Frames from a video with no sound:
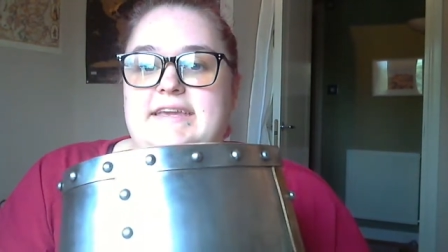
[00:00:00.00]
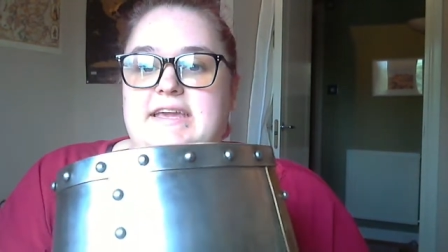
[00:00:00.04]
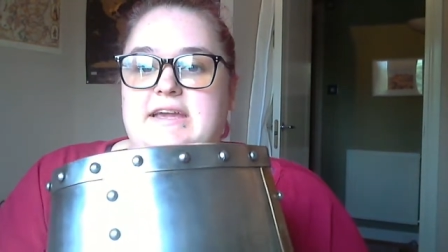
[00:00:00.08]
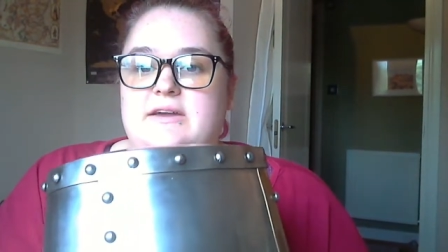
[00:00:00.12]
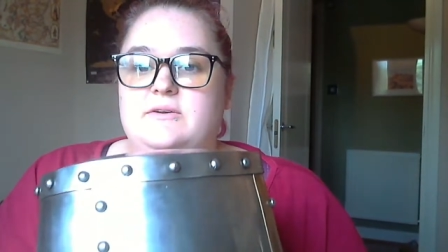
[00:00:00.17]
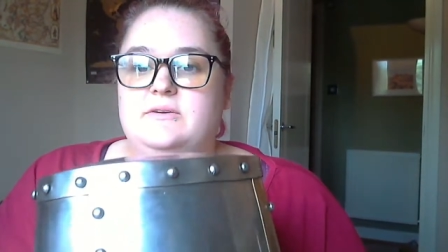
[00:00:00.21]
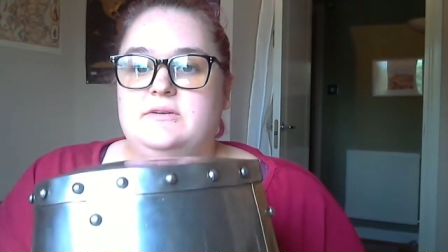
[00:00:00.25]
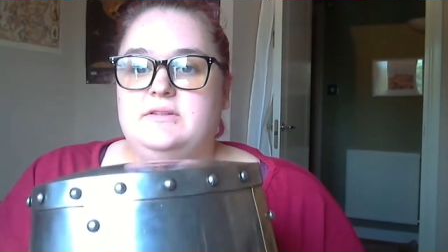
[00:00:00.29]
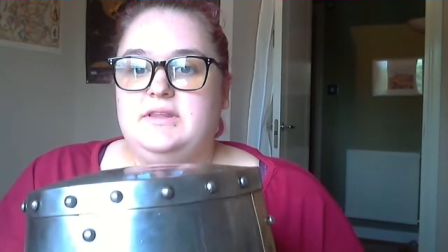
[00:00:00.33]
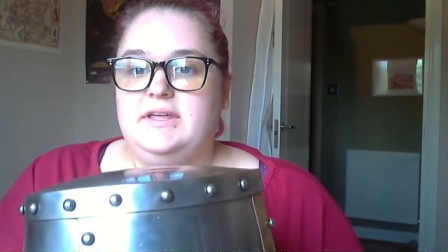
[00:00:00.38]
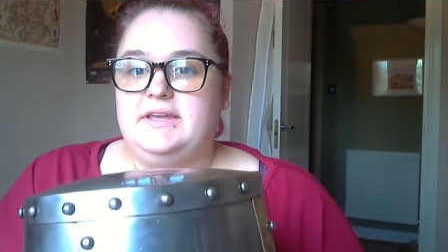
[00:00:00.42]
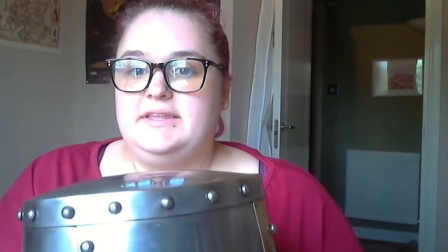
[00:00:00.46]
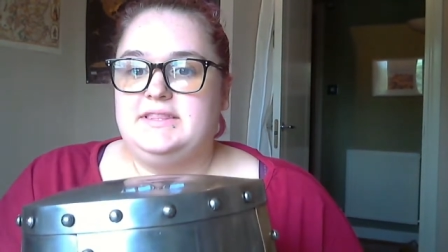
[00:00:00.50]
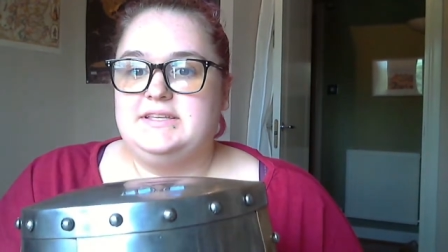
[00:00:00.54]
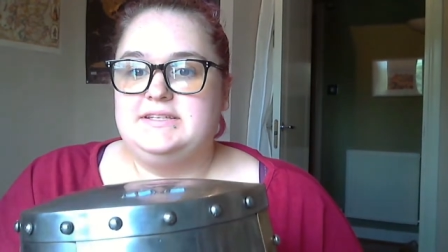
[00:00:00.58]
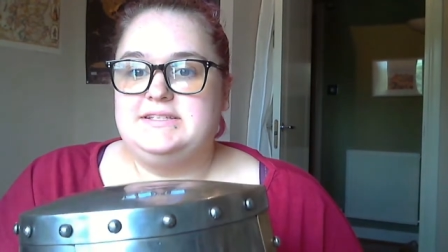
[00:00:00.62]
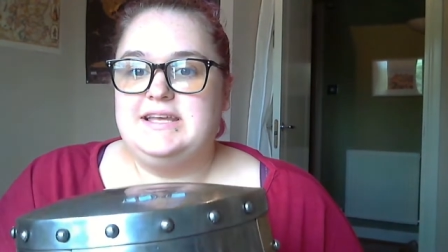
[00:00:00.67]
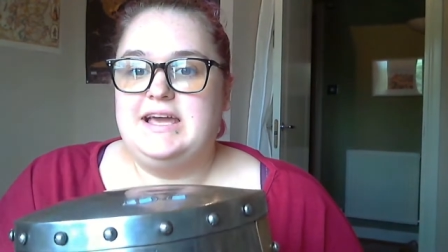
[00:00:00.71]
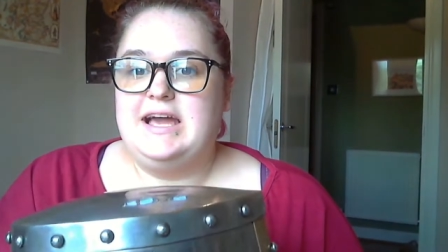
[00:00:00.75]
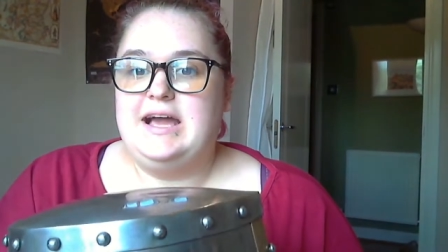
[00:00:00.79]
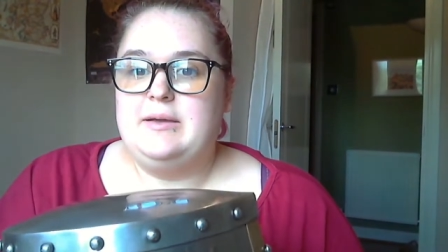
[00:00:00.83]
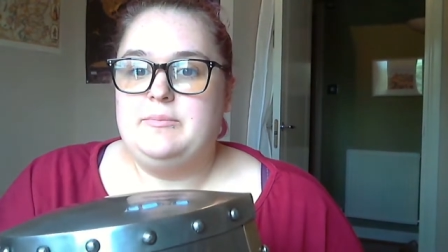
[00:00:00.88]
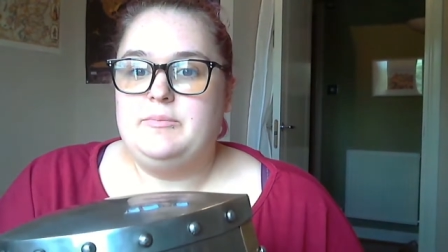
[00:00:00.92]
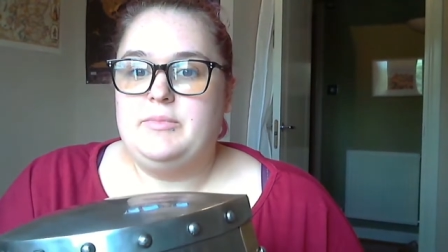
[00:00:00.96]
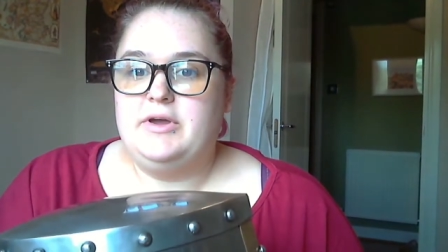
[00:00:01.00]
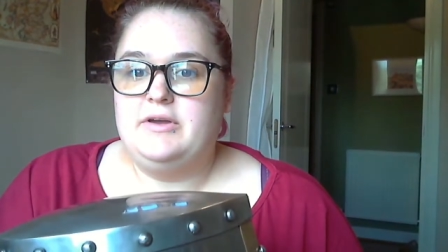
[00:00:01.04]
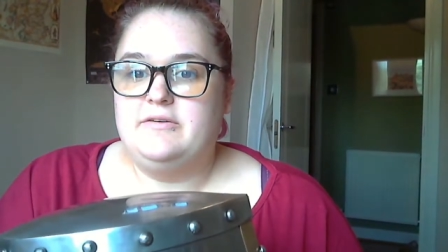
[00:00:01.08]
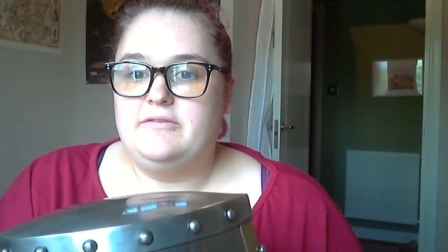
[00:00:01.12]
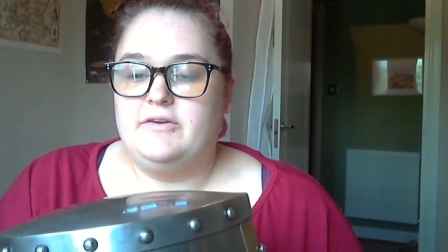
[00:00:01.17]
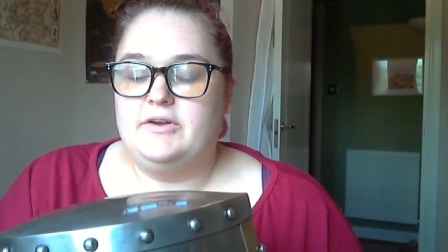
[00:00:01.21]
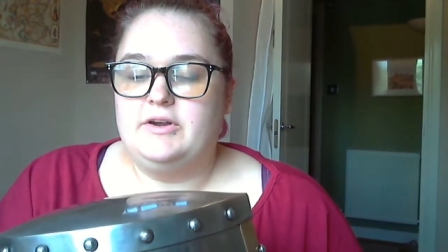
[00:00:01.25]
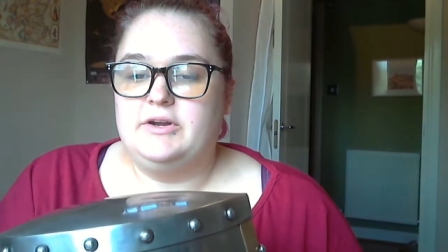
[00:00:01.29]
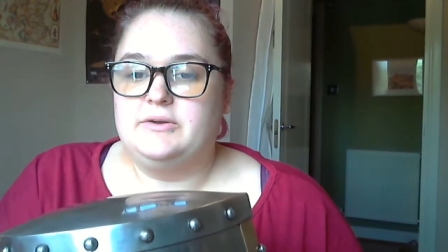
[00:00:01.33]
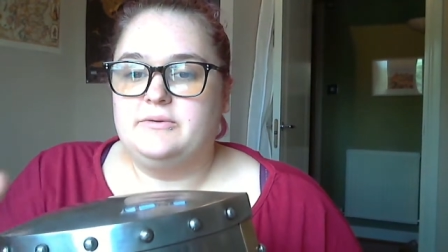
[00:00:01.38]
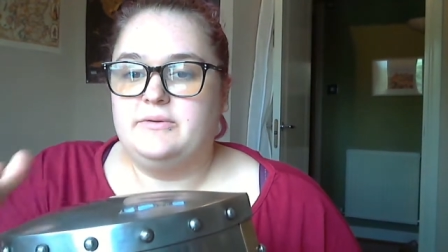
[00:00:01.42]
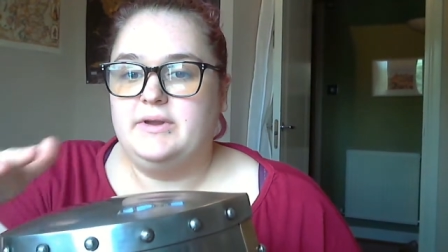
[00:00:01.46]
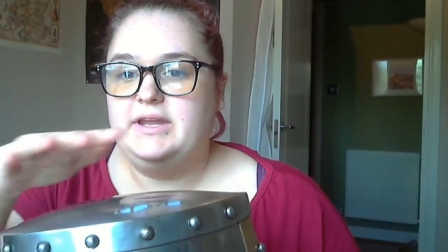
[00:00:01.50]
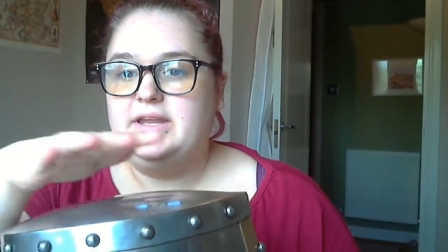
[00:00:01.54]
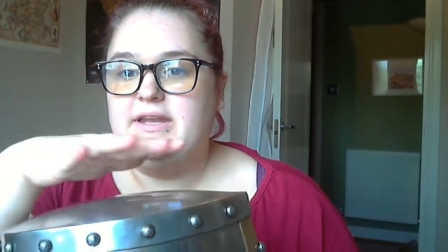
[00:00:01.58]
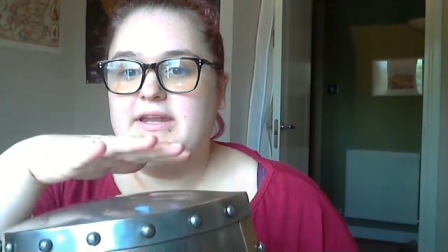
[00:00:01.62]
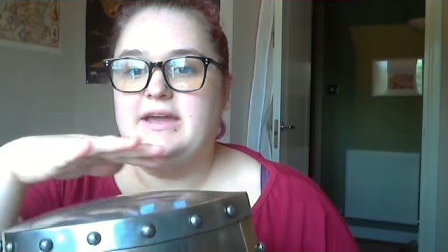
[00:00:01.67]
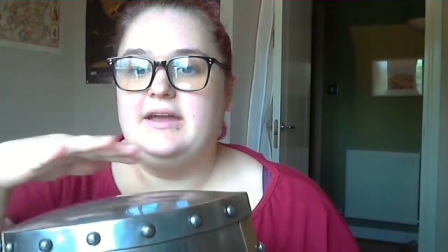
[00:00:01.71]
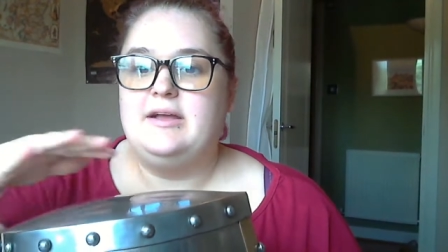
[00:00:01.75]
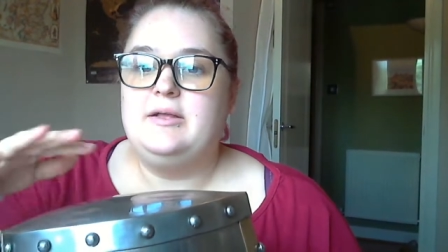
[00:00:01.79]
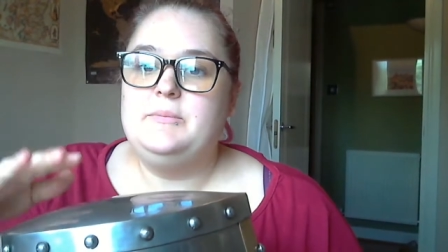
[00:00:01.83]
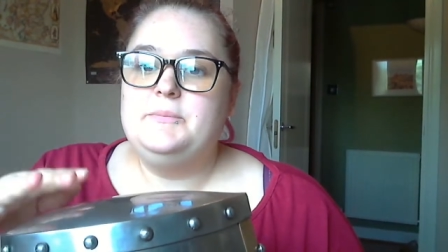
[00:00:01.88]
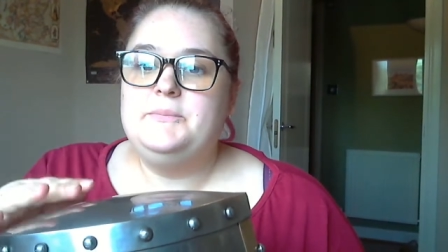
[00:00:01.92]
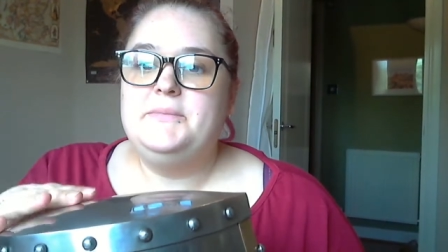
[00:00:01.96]
out like the top of our great
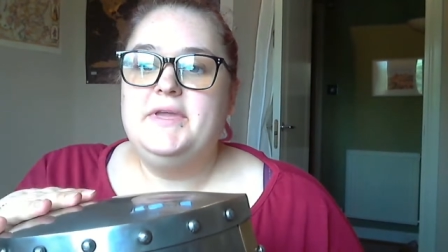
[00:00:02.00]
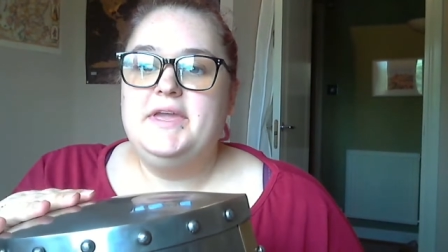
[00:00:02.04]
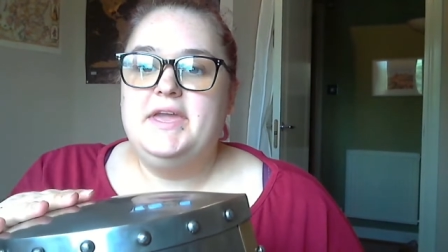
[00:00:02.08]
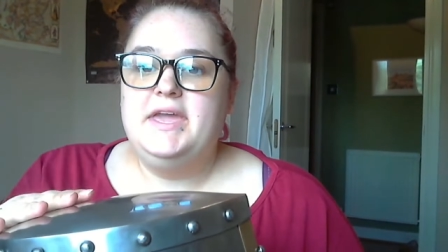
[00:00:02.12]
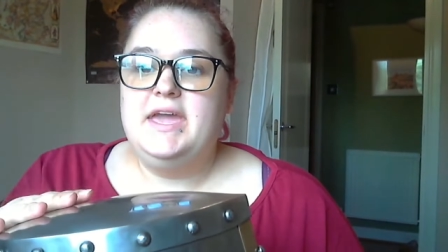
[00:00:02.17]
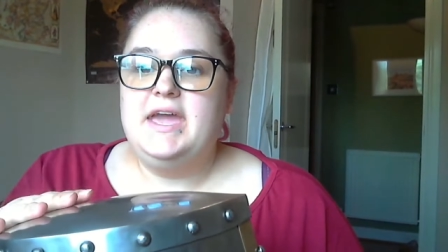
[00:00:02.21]
helm,